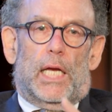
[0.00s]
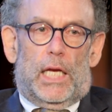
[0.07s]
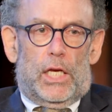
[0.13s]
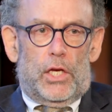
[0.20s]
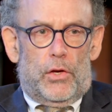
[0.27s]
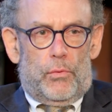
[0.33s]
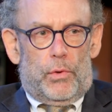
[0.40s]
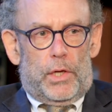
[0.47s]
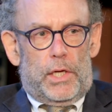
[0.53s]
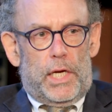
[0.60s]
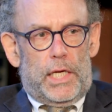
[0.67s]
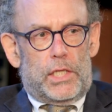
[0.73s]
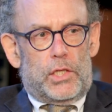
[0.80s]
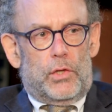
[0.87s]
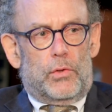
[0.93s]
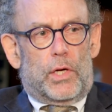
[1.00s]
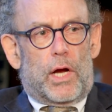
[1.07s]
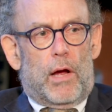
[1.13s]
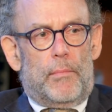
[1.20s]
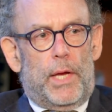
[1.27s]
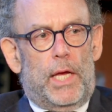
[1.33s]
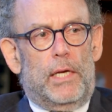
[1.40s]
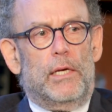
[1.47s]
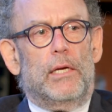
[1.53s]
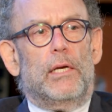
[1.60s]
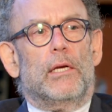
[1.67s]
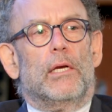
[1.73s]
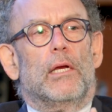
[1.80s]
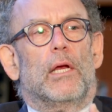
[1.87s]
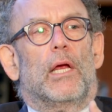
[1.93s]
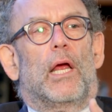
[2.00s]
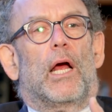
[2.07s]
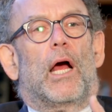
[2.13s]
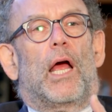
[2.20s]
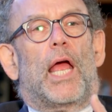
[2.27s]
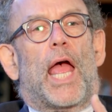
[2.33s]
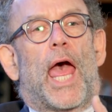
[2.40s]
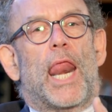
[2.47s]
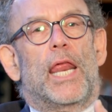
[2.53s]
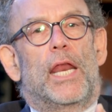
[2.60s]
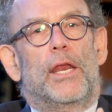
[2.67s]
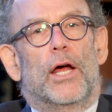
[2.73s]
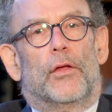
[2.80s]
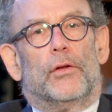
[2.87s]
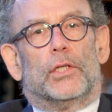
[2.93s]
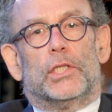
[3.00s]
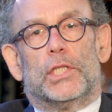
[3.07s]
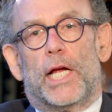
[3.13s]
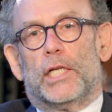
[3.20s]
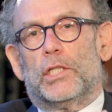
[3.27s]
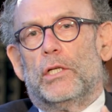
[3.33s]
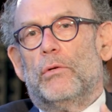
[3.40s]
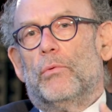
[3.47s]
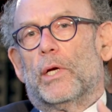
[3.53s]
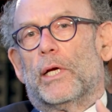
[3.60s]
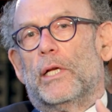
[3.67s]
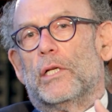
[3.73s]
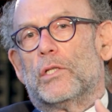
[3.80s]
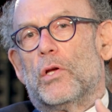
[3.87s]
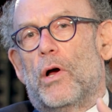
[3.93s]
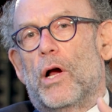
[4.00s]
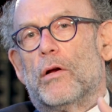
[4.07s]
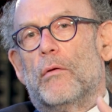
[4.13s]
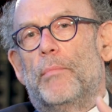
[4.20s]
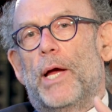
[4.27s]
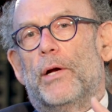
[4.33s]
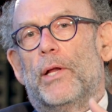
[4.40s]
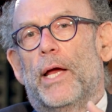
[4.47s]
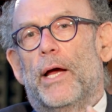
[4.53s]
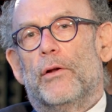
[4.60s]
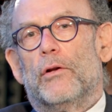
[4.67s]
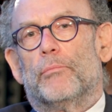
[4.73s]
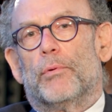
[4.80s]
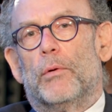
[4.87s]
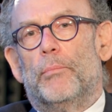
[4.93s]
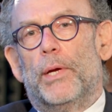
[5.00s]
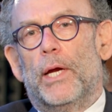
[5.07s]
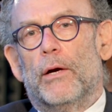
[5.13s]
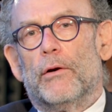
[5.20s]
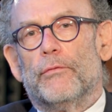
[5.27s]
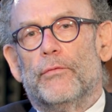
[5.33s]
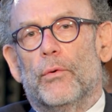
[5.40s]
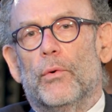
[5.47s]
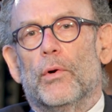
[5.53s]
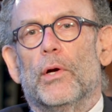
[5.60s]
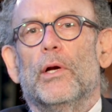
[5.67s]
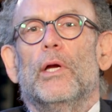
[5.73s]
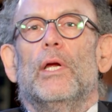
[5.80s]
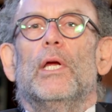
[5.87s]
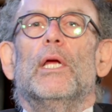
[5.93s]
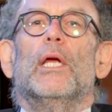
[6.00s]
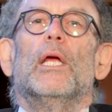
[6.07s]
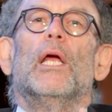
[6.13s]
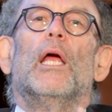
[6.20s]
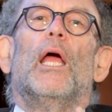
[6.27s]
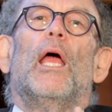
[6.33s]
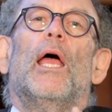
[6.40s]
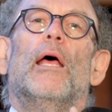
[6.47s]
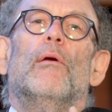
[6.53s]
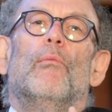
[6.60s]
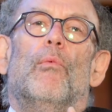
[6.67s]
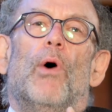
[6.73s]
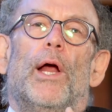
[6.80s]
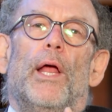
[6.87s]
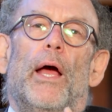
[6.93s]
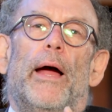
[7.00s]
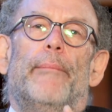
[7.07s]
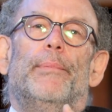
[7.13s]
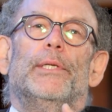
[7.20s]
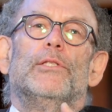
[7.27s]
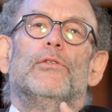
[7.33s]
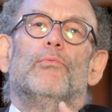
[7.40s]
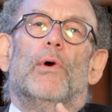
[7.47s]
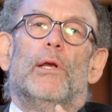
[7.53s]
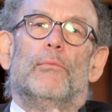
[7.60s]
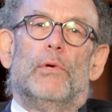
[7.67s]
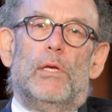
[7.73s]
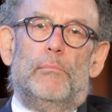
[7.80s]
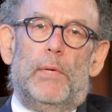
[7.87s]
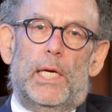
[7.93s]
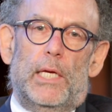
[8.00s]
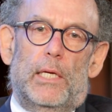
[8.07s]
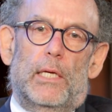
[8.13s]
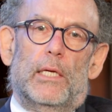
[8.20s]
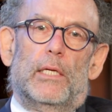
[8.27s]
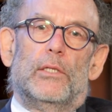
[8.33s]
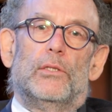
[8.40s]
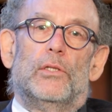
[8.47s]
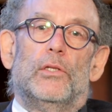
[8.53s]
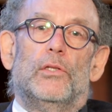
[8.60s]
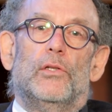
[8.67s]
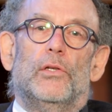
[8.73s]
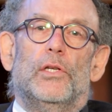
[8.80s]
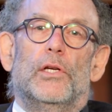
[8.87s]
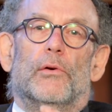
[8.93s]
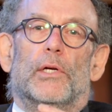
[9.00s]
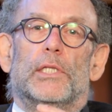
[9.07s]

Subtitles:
You would need to come in and another session, we're going to talk about how to prepare for and what happens when we meet to do your